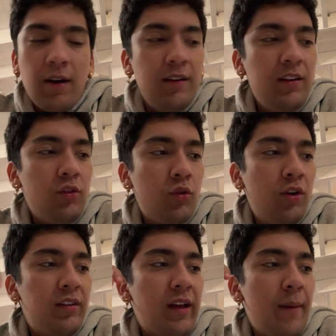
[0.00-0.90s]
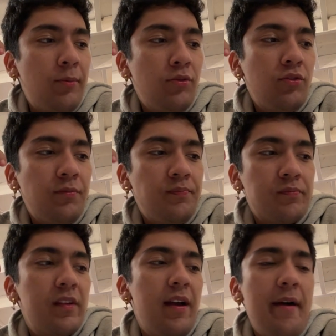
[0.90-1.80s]
Honey's crisp apples?
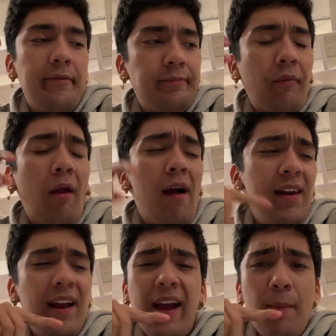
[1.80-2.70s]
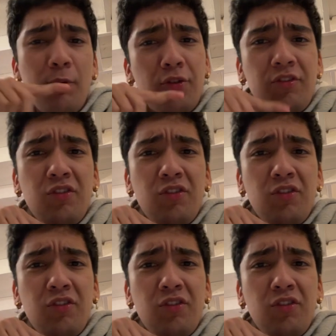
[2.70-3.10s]
Yeah, I like apples.